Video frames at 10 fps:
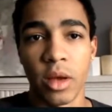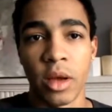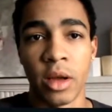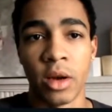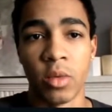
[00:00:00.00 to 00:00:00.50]

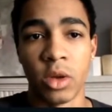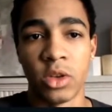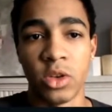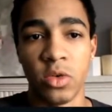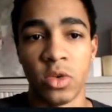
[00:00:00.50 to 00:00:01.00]
And
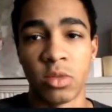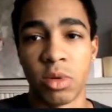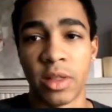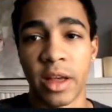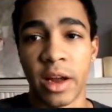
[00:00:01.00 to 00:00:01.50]
once you
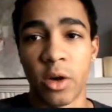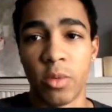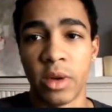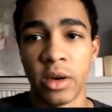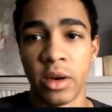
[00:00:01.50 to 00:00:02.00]
split that
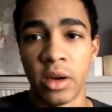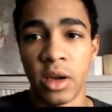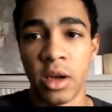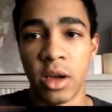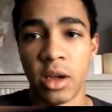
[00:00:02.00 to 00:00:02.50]
open,
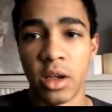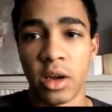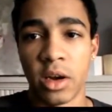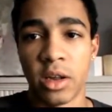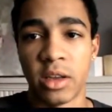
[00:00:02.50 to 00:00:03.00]

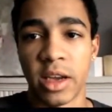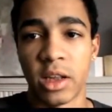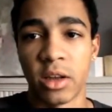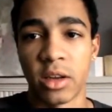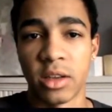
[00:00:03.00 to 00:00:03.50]
you're going to
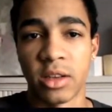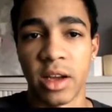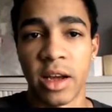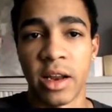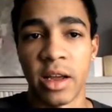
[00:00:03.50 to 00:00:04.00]
take a look
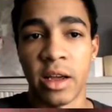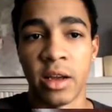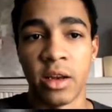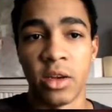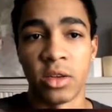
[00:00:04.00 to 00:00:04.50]
inside
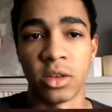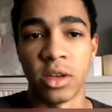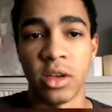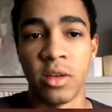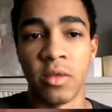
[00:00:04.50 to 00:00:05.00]
and you'll
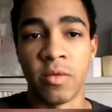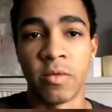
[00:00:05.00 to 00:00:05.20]
see